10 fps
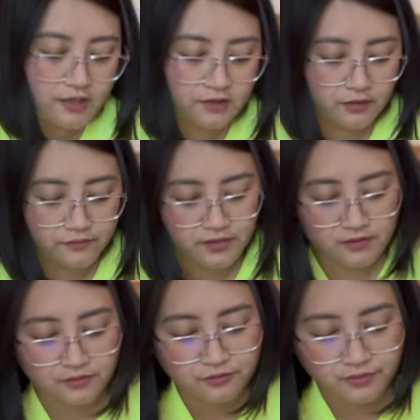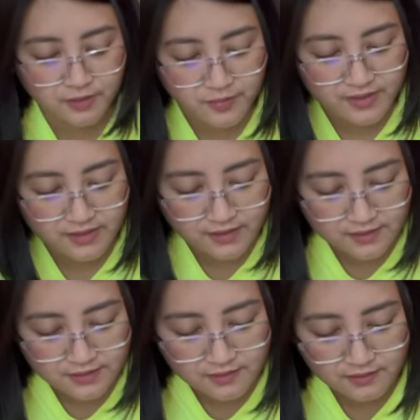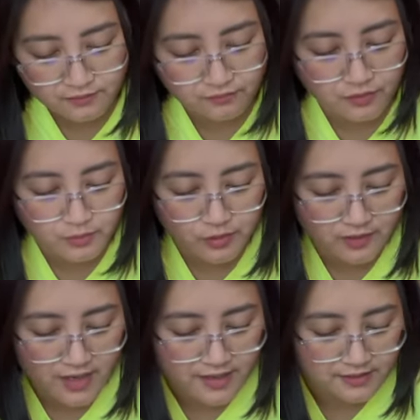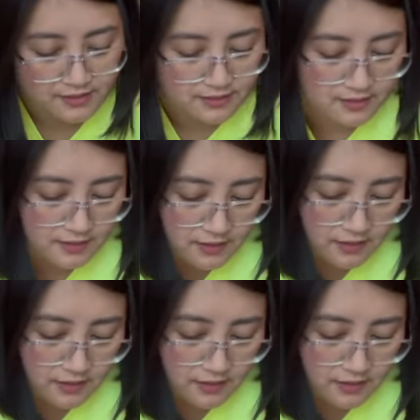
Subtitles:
I love that the grip is rubberized,